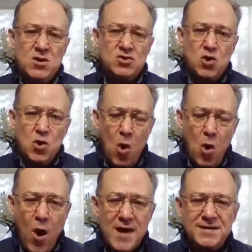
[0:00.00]
So
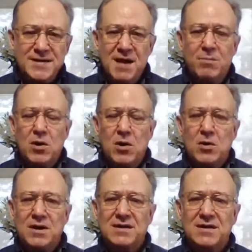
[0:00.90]
go on down below,
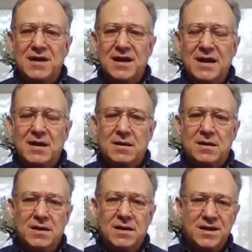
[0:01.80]
click the link,
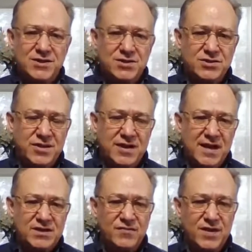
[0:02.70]
listen to the
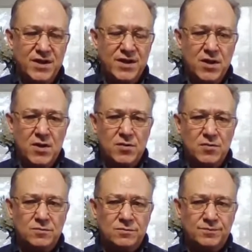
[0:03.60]
next
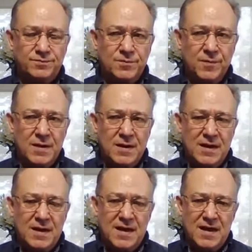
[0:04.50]
video,
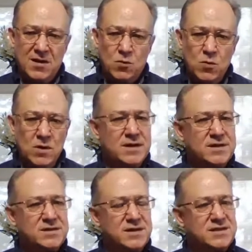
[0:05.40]
and it really
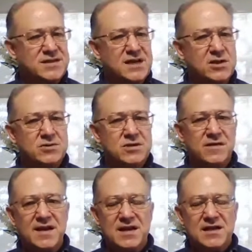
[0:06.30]
is going to take you to
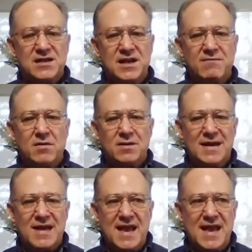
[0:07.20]
the next level
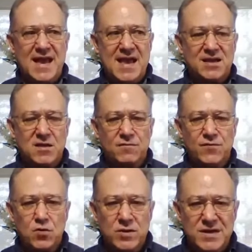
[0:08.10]
and give
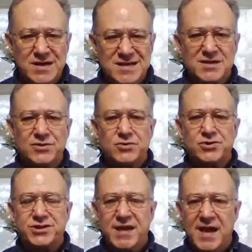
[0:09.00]
you an
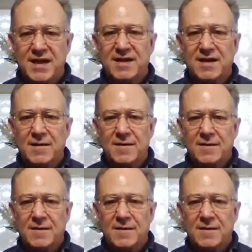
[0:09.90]
understanding